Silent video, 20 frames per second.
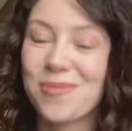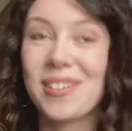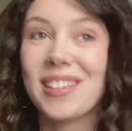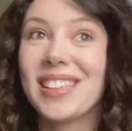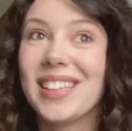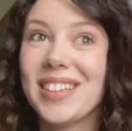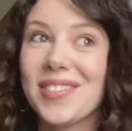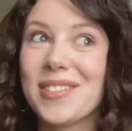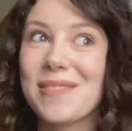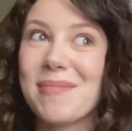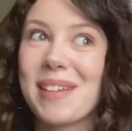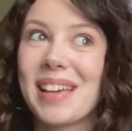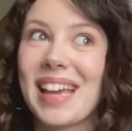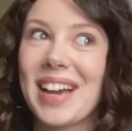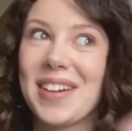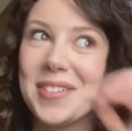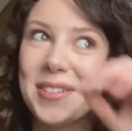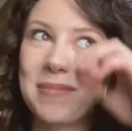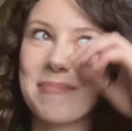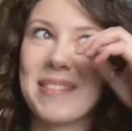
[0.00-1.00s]
We live in a big
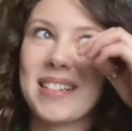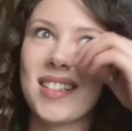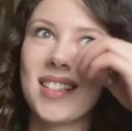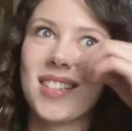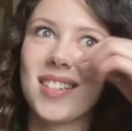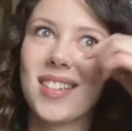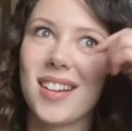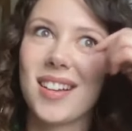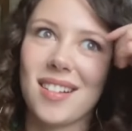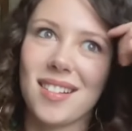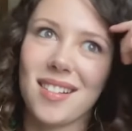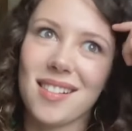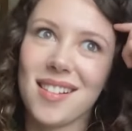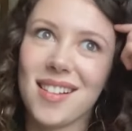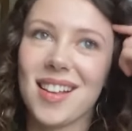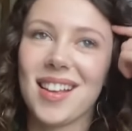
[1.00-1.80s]
house, but still,